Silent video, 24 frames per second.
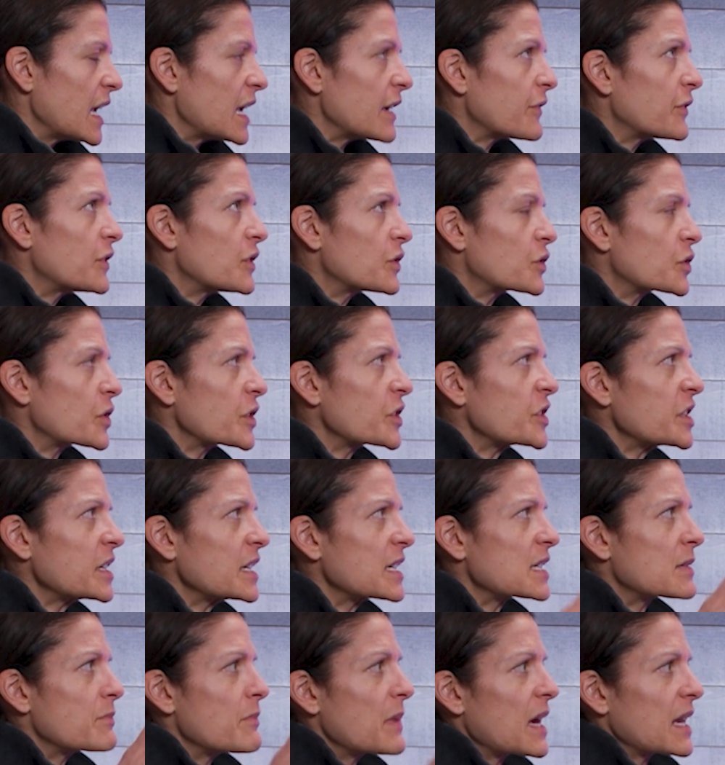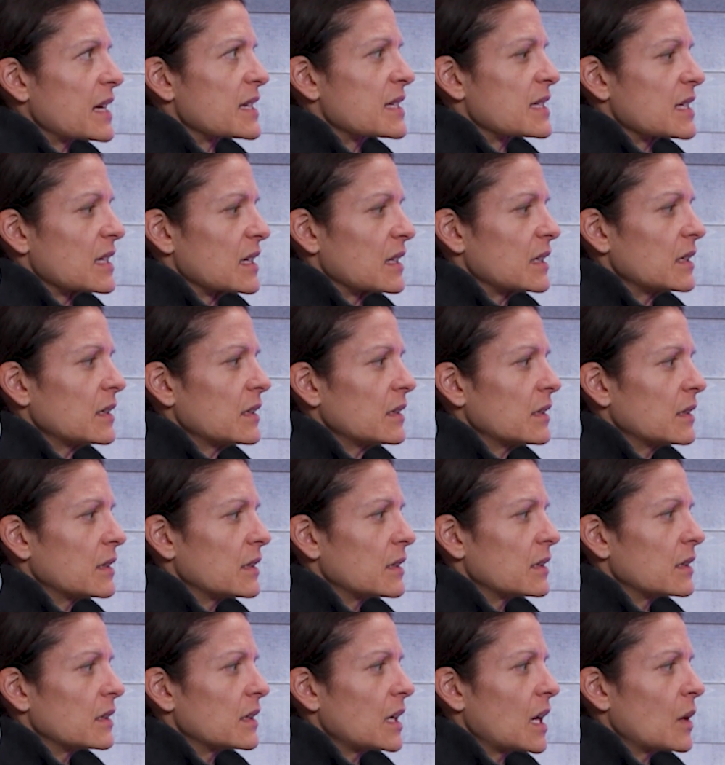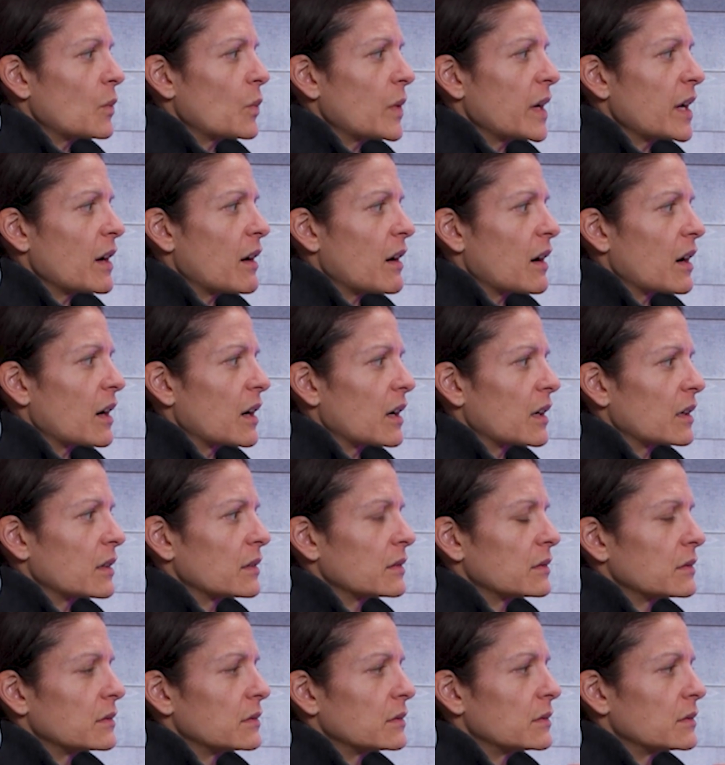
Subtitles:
If nutrition is medicine, and we are